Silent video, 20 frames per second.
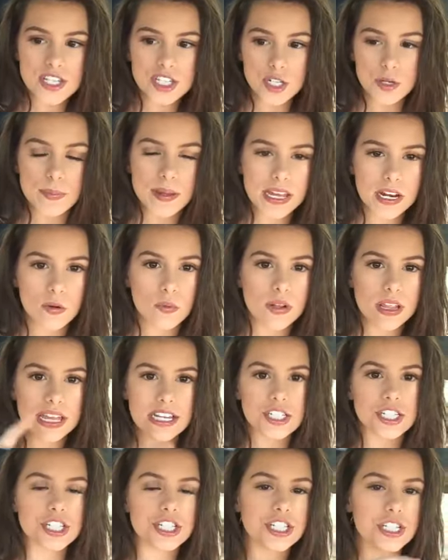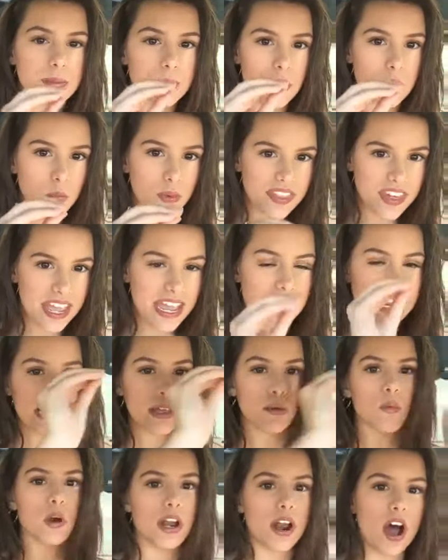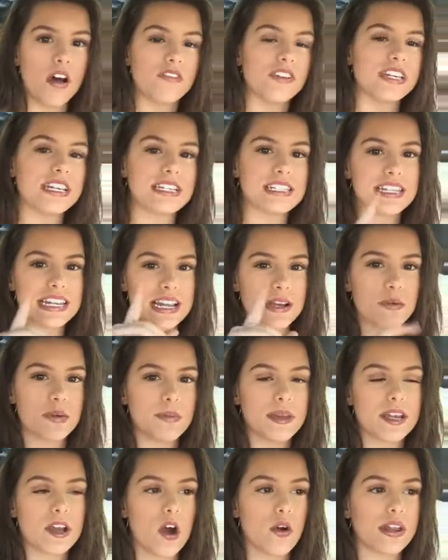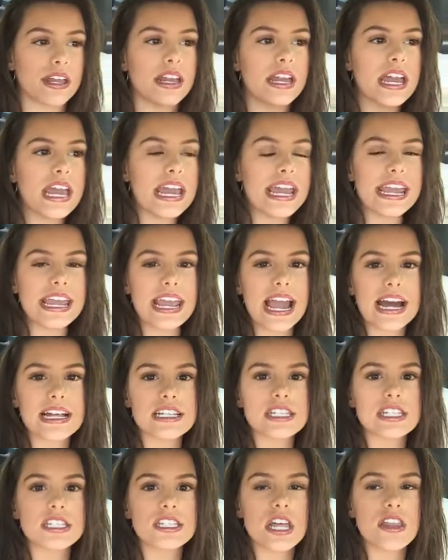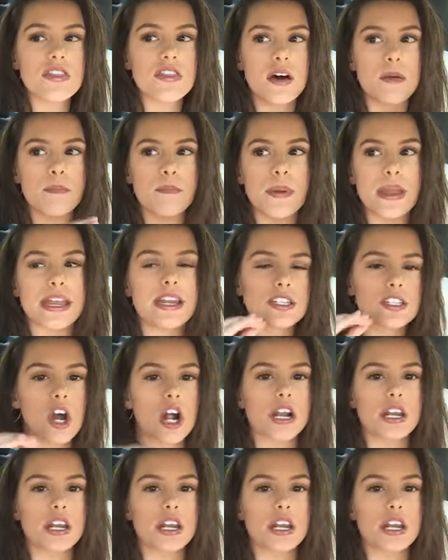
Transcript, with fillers: be in a relationship with anyone off of Disney, it would be Cody. He has the biggest heart in the